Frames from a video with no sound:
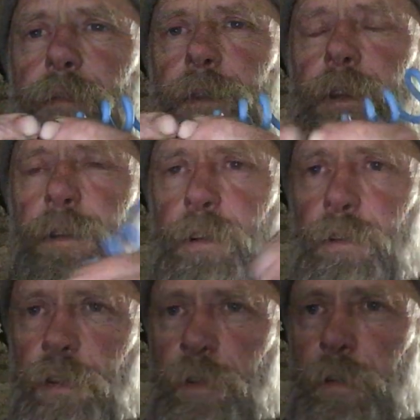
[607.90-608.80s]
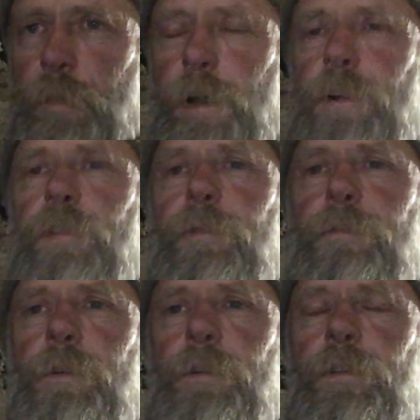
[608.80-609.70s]
you've got two opposing
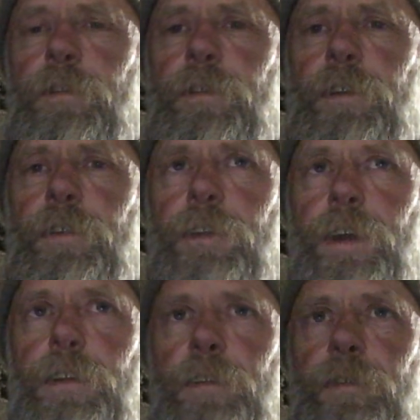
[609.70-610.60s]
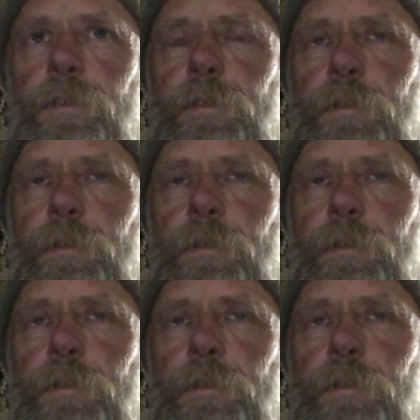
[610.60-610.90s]
vortices, and there's